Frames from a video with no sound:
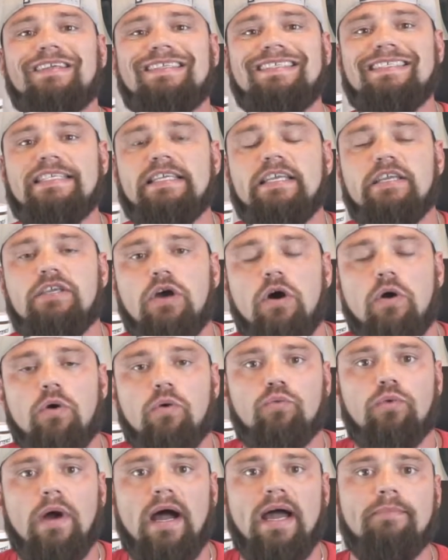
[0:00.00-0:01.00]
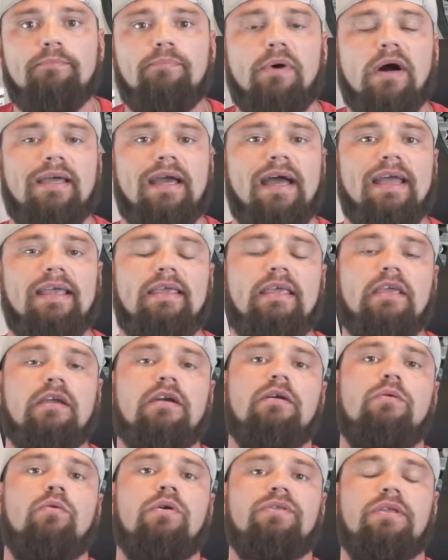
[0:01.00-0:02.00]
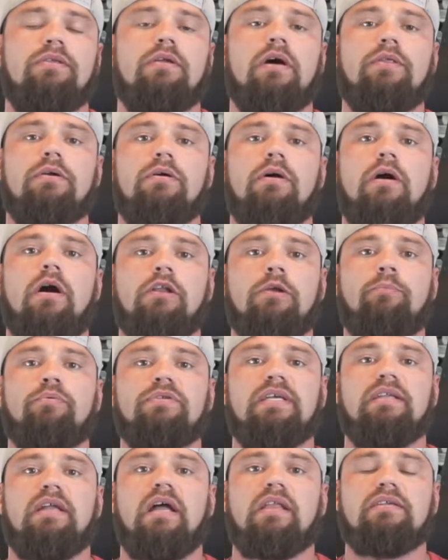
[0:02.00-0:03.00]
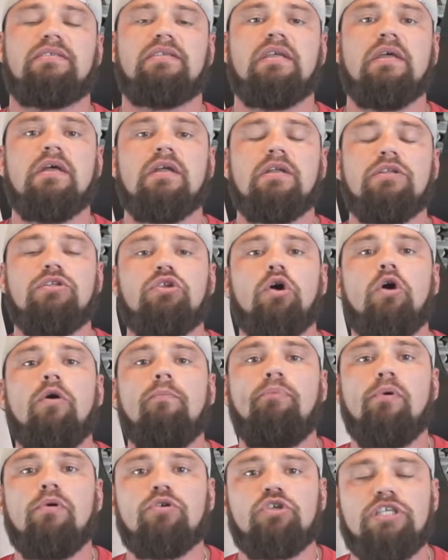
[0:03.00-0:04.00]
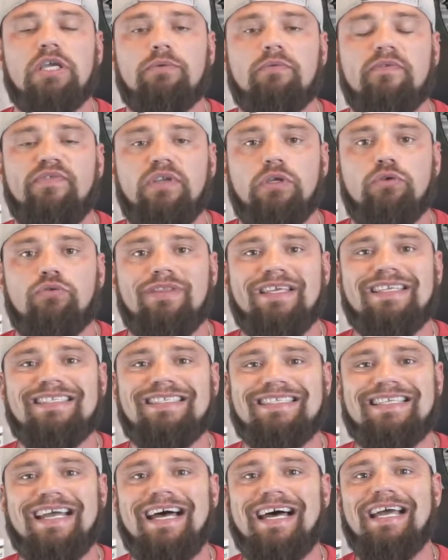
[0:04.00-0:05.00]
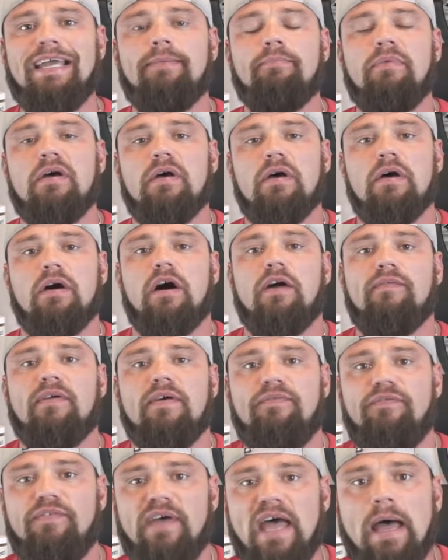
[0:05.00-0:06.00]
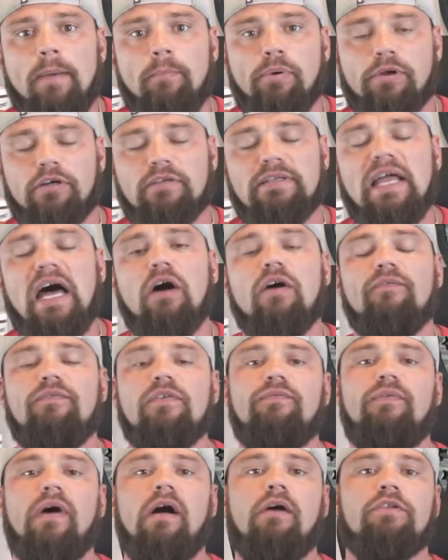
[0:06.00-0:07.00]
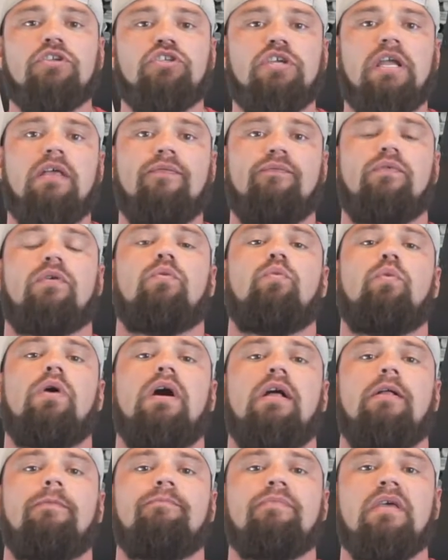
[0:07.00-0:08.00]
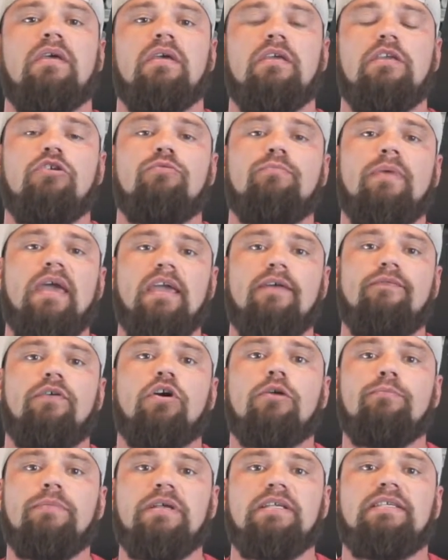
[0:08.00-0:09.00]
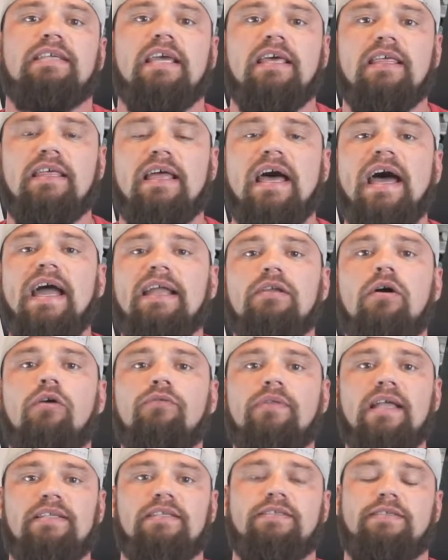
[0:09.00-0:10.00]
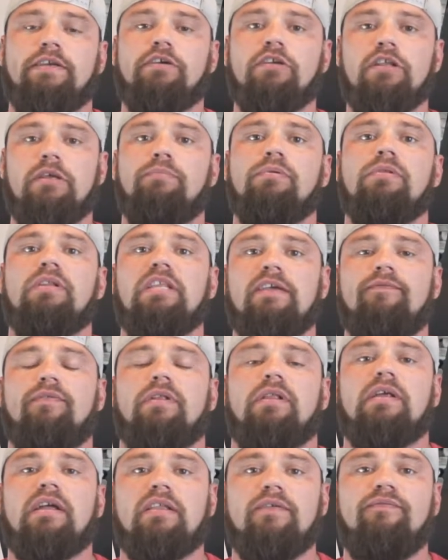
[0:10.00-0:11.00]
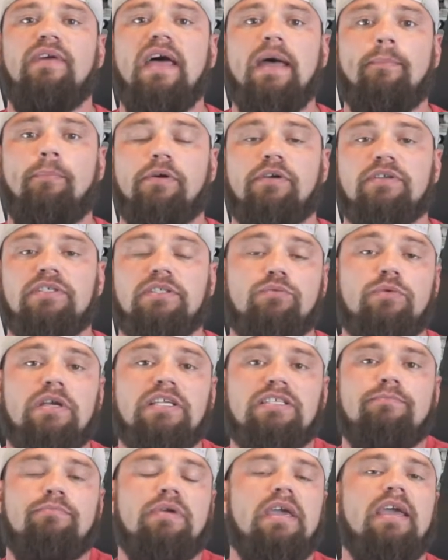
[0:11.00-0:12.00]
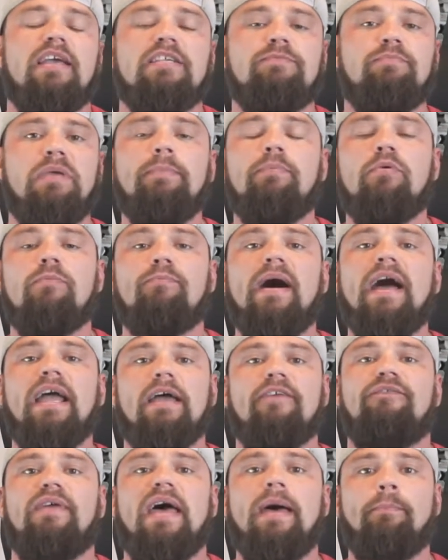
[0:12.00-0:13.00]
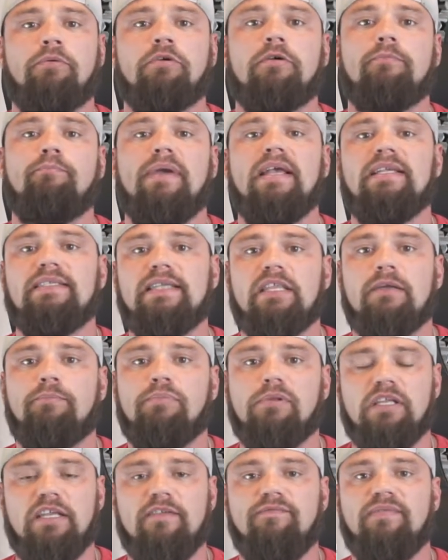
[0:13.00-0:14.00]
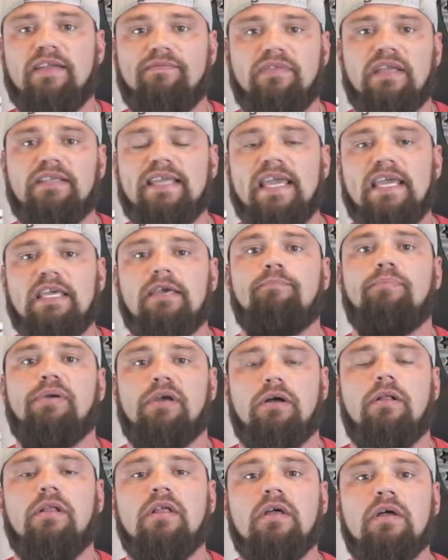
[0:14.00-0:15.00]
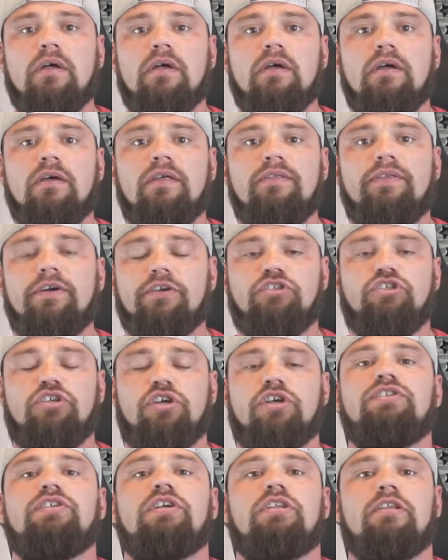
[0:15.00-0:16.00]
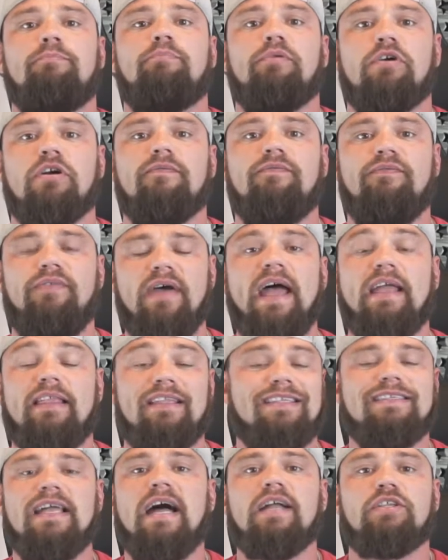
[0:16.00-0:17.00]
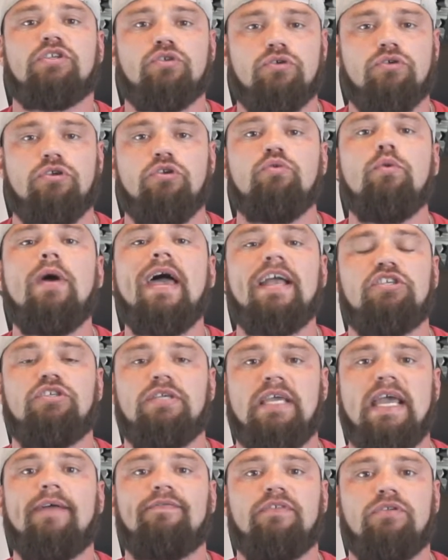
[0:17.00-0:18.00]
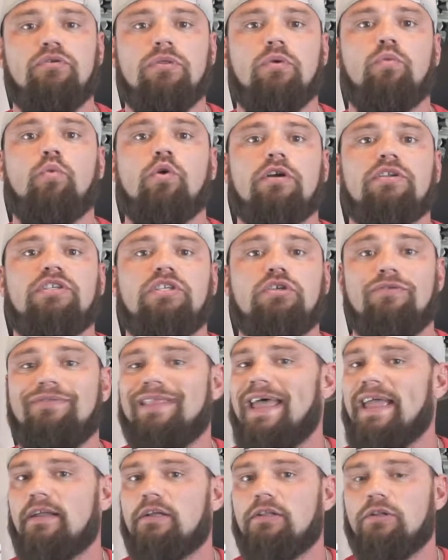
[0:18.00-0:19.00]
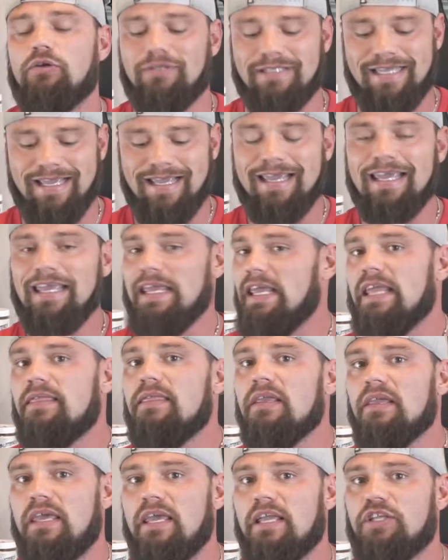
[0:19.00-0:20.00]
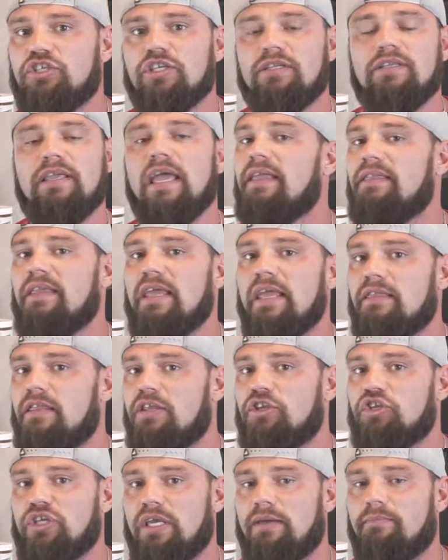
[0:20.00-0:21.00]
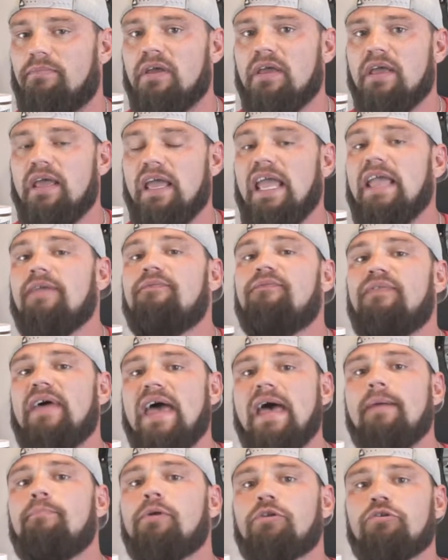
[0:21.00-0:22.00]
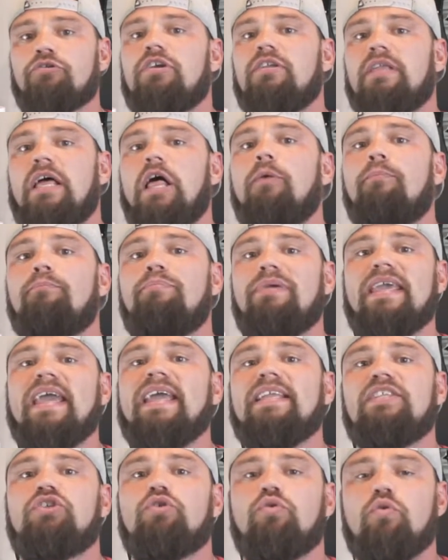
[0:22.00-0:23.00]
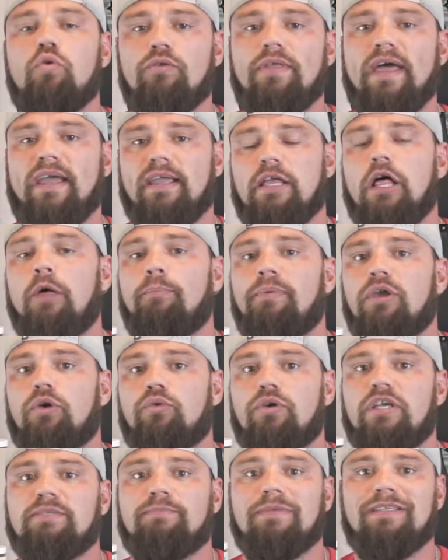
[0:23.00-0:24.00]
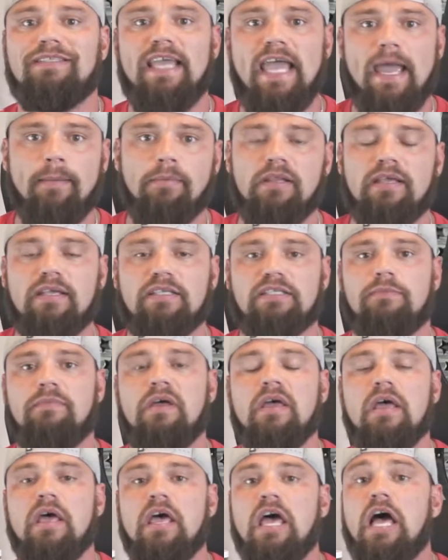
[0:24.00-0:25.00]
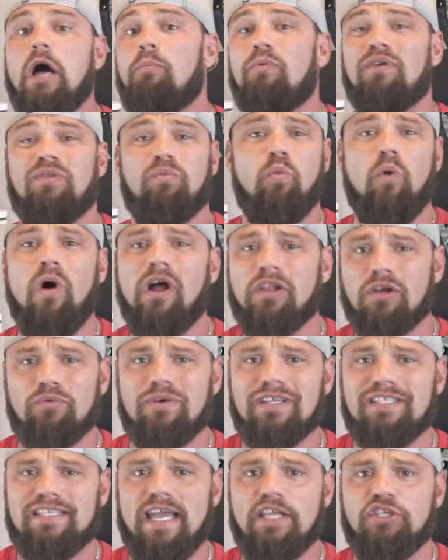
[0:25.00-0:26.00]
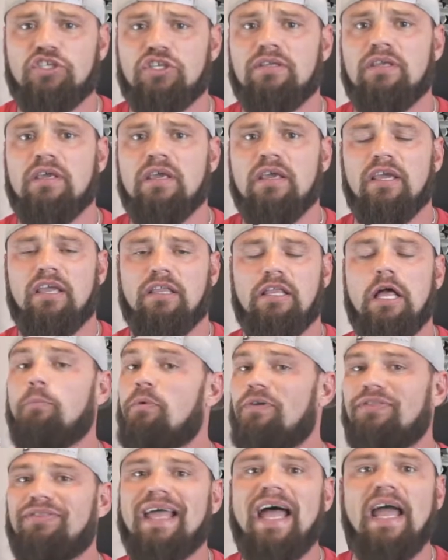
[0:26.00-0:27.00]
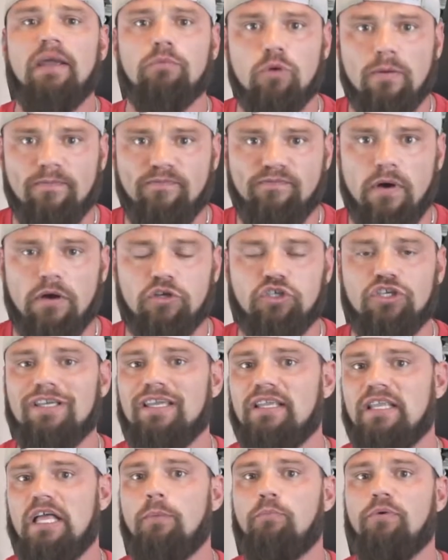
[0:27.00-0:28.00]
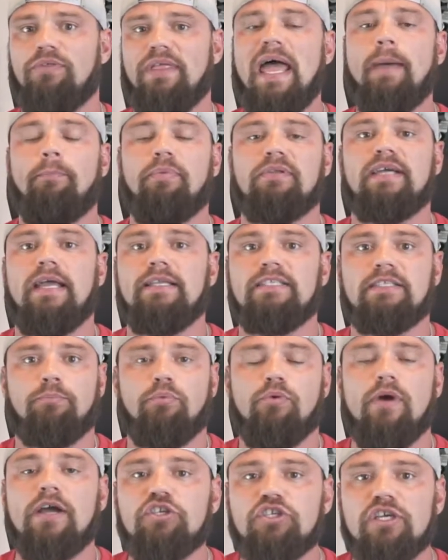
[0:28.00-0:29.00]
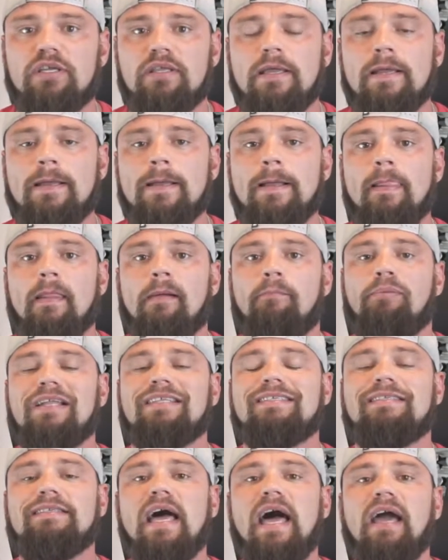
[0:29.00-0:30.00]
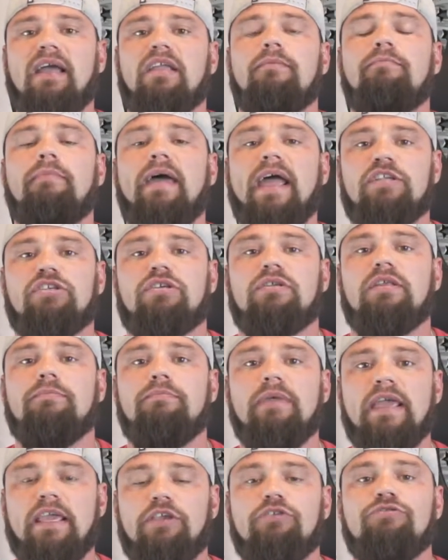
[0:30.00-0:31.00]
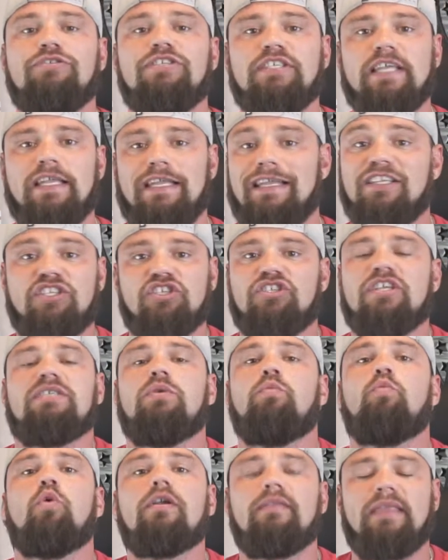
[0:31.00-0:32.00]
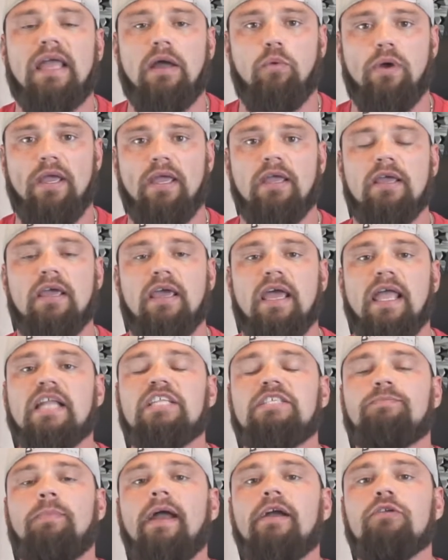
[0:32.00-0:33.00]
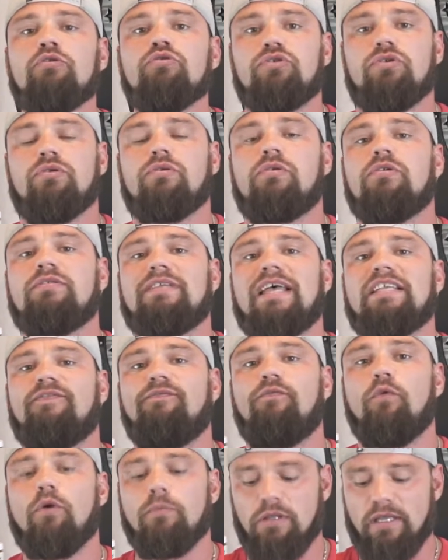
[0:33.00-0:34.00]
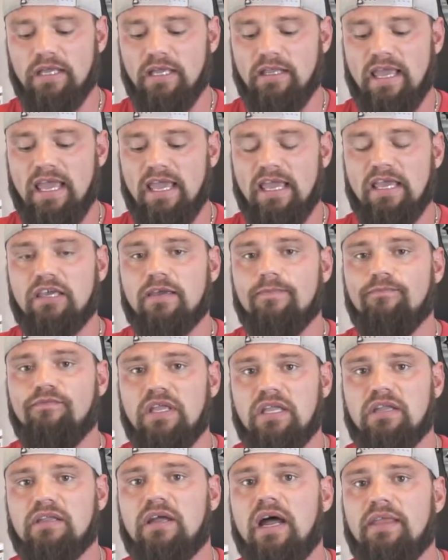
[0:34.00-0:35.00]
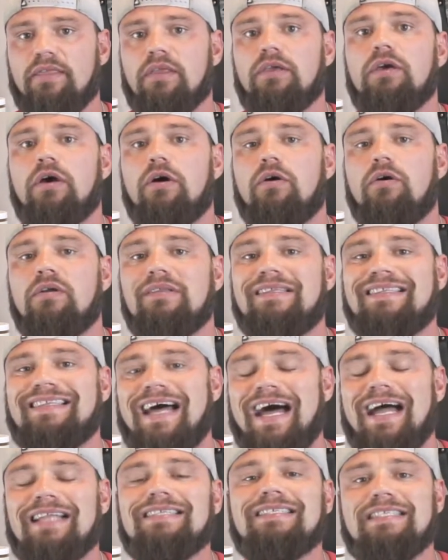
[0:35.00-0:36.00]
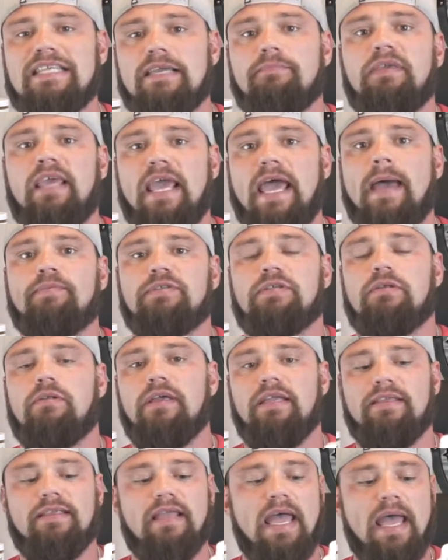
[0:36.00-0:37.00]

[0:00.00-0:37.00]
and C E O Ryan Buckeye, here with another one hundred percent honest, no bullshit review, this time of a fat burner. Now, if you follow the channel for a while, you may have heard me say that I don't necessarily believe in a lot of fat burners. And the reason being is people buy a fat burner based on the belief that if they take a pill, they're just gonna burn fat. It's not true. You actually have to do the work too, and that includes in the kitchen and in the gym. A fat burner can help be a tool that can help increase metabolism, help with water retention, can help with thyroid function, can help with appetite suppression, but it's not gonna magically make you skinny. It just doesn't work that way. And Inspired Nutraceuticals has formulated a convenient on-the-go non-stim capsule and